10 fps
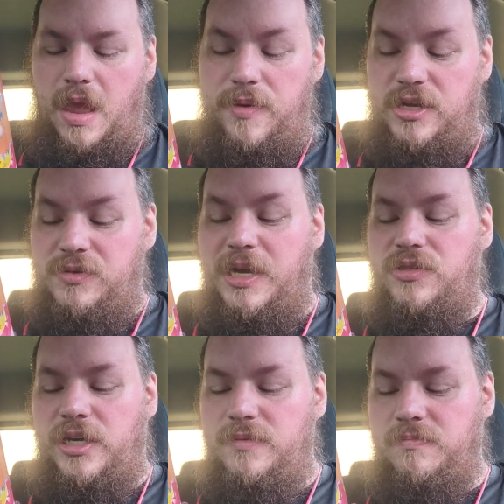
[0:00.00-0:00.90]
I mean, it
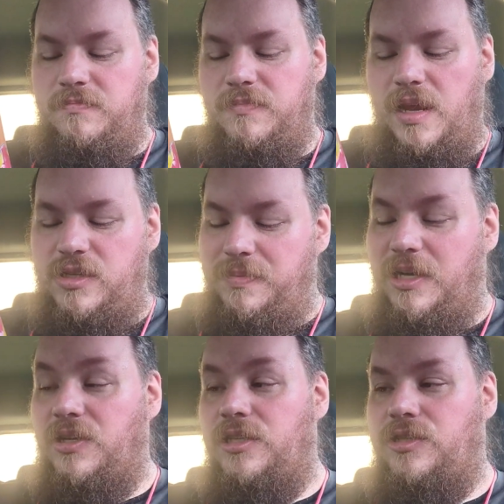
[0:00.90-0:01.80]
smells good. It
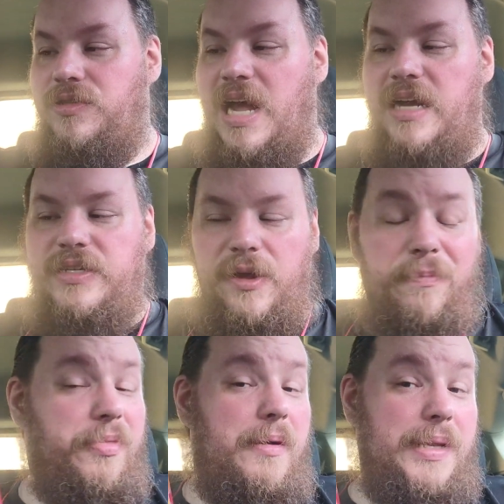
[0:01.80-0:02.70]
smells like a juice cocktail.
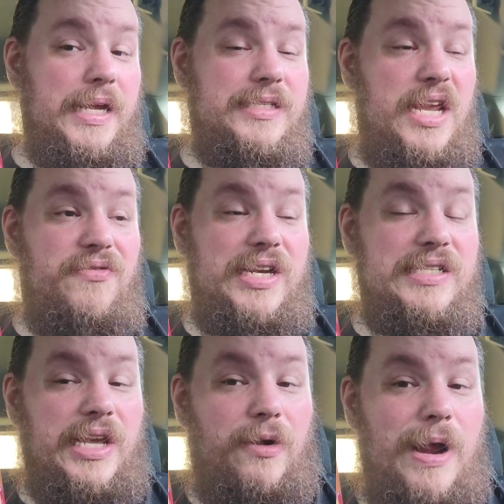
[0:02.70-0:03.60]
But let's see if it
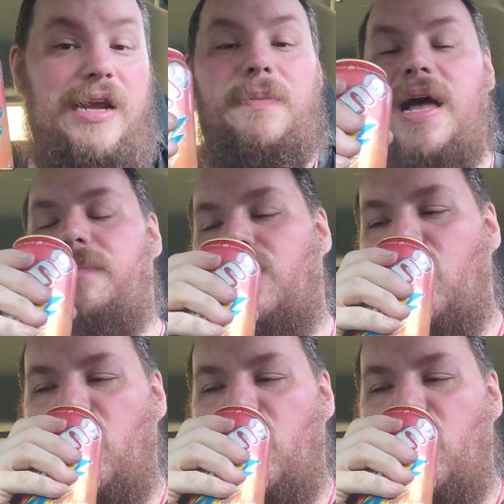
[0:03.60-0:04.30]
tastes like a Rocket Pop.